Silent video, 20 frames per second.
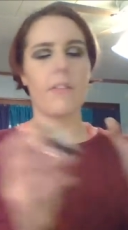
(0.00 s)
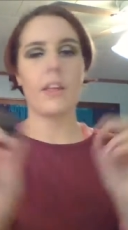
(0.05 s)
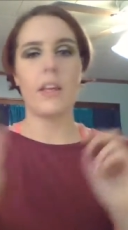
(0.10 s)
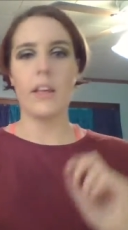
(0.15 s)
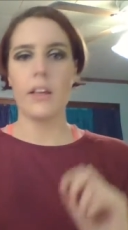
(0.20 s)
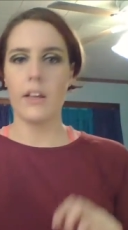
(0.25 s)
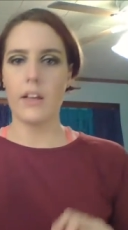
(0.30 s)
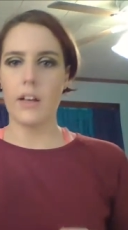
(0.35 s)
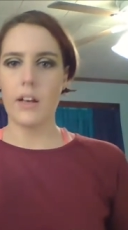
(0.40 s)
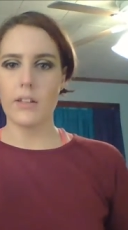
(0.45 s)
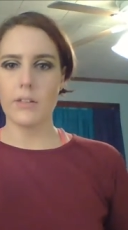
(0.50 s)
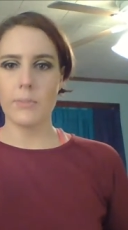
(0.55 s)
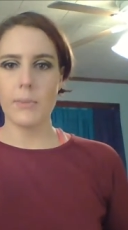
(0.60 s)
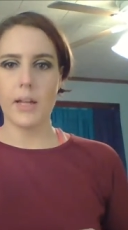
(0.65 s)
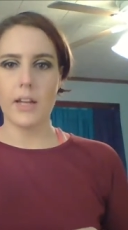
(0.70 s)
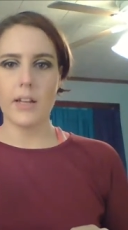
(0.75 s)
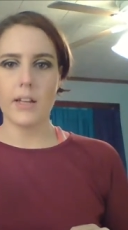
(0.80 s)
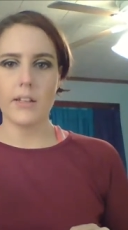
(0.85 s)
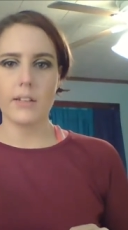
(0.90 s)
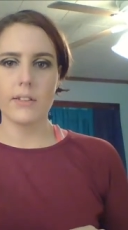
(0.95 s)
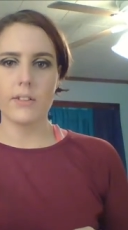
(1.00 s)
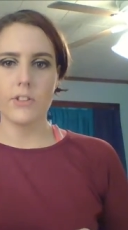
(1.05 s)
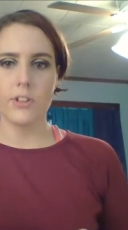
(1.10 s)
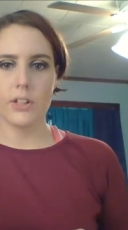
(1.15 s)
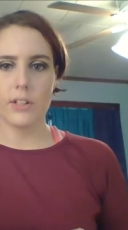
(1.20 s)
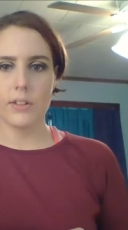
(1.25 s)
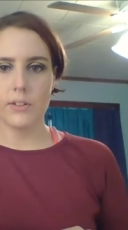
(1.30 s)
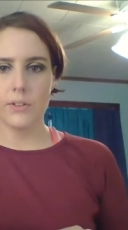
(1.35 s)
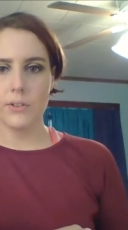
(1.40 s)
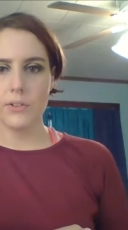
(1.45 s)
the IT Cosmetics
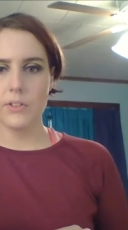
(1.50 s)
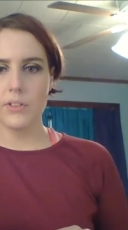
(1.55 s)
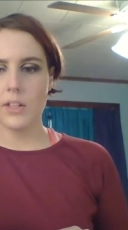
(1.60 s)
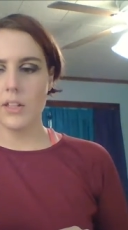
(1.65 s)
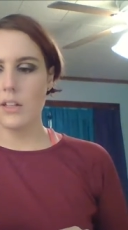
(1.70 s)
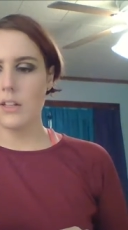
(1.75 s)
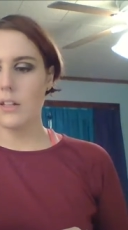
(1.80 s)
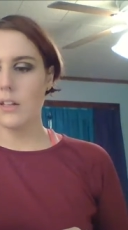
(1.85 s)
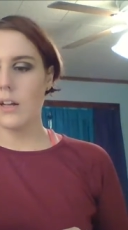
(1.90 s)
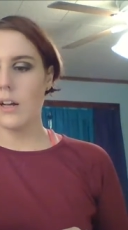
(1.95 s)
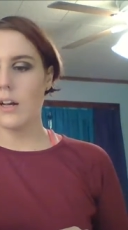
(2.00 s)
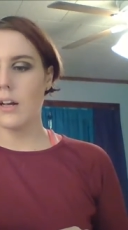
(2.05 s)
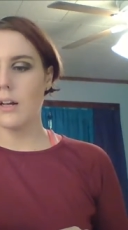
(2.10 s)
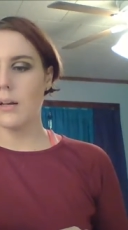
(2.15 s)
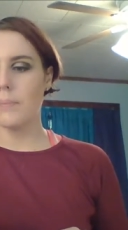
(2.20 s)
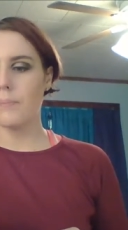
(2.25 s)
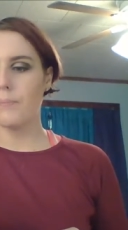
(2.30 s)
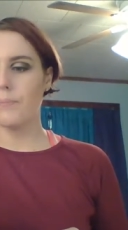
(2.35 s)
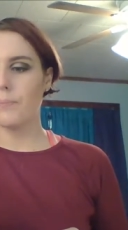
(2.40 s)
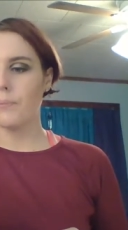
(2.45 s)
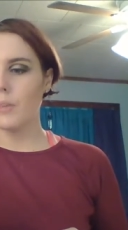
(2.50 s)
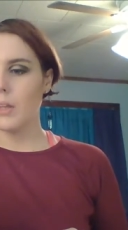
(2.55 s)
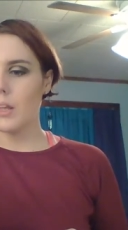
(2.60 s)
Translucent Bye